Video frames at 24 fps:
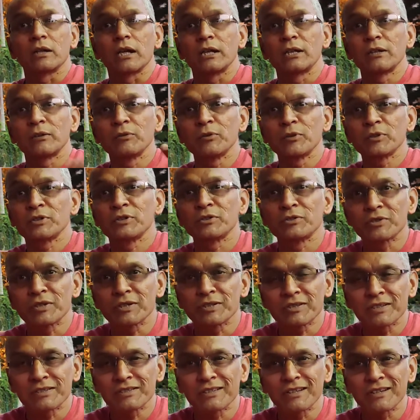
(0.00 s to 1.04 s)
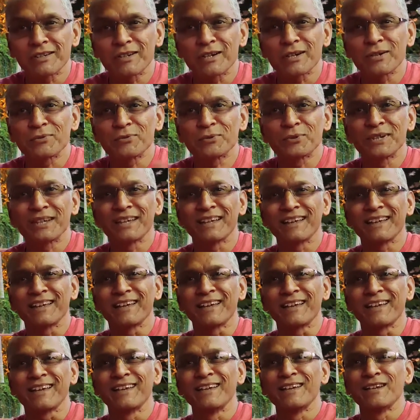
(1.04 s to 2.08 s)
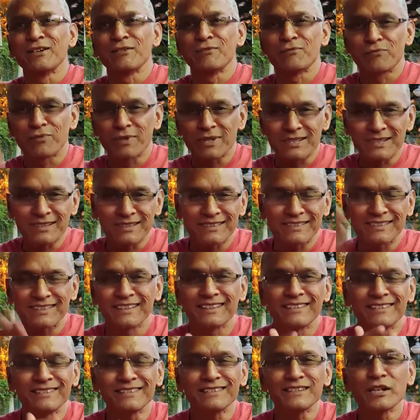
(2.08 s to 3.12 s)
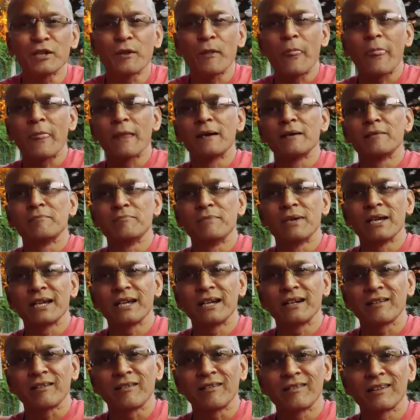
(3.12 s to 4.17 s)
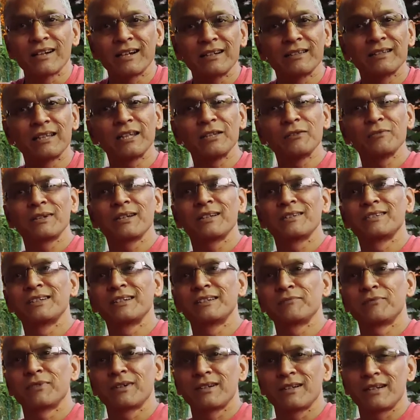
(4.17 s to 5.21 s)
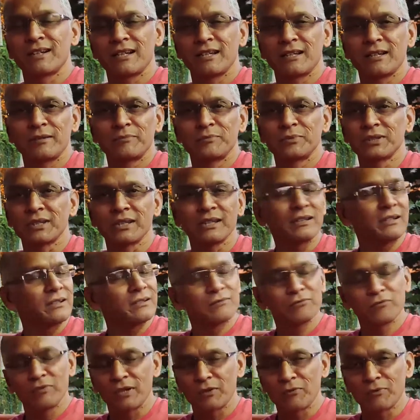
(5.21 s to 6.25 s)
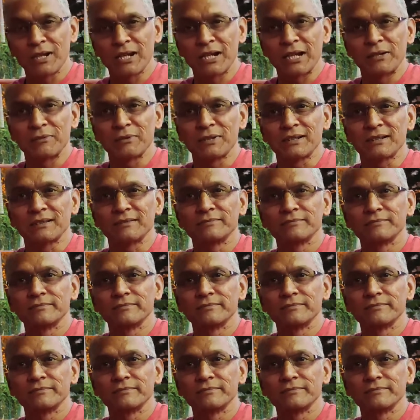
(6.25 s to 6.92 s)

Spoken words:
Right now your situations are not okay. First, make it all right. Then you can sit for aram, say for 1 hour.